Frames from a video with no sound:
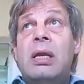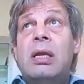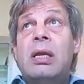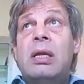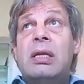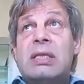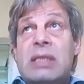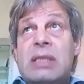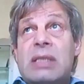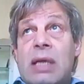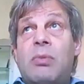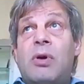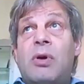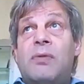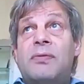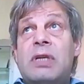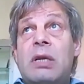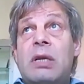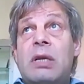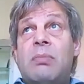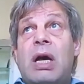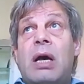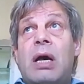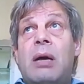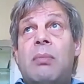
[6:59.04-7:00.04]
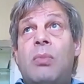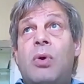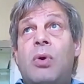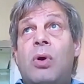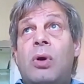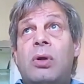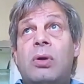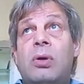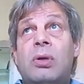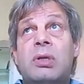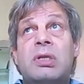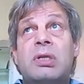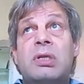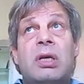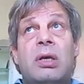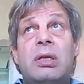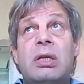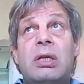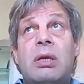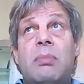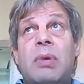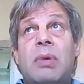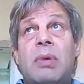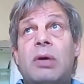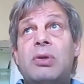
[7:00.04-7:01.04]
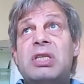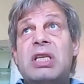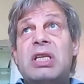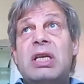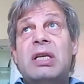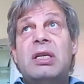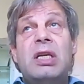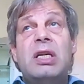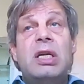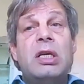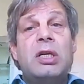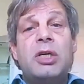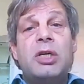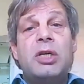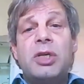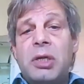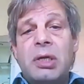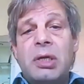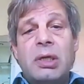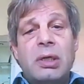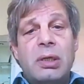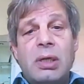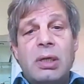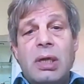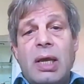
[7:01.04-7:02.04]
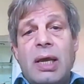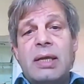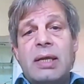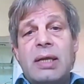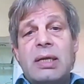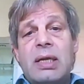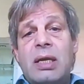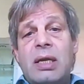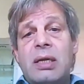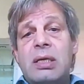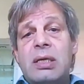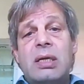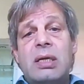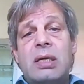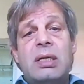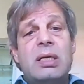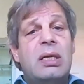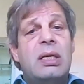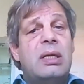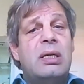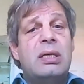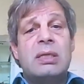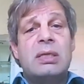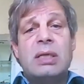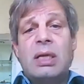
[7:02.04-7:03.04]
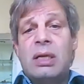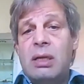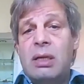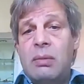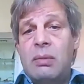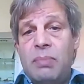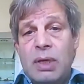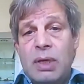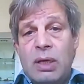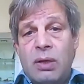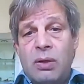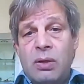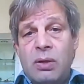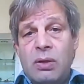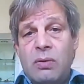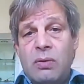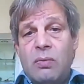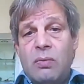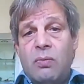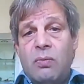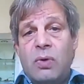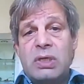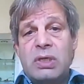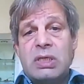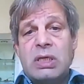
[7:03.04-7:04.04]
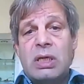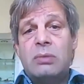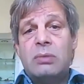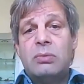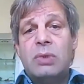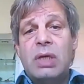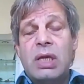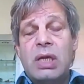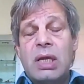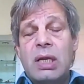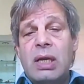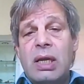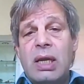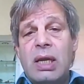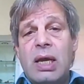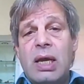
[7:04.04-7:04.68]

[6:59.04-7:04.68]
some of them are more concerned about their digital identities than about what they really